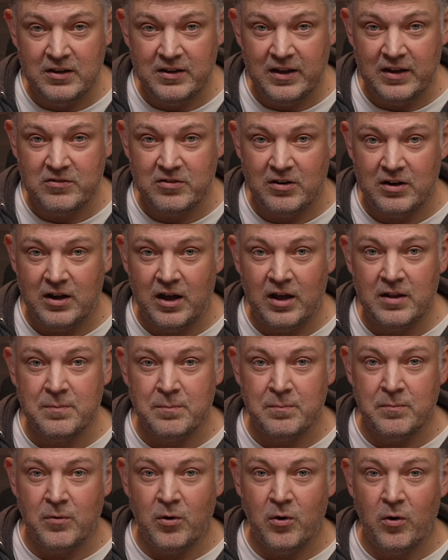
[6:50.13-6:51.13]
There's a lot
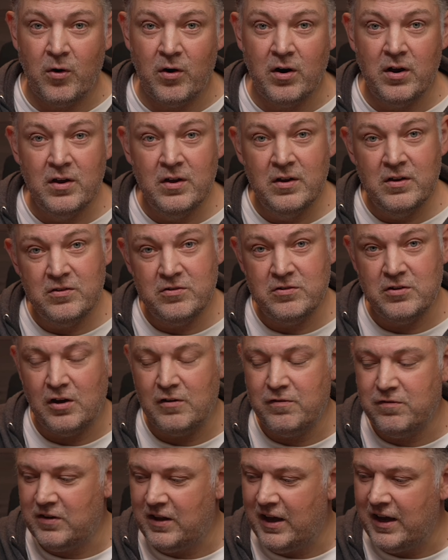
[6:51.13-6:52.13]
more
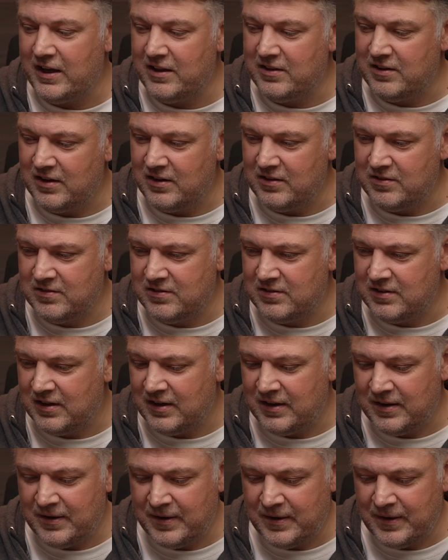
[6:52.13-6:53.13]
stuff like this
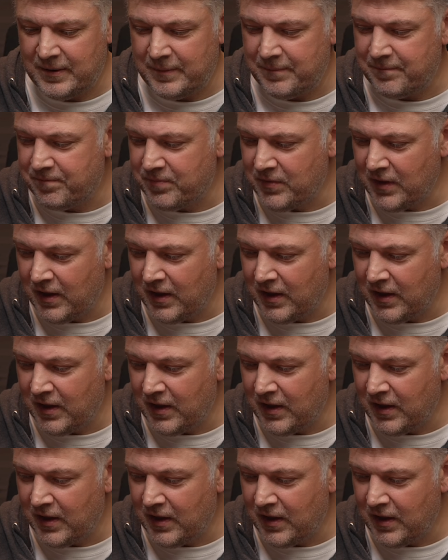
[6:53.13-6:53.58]
coming,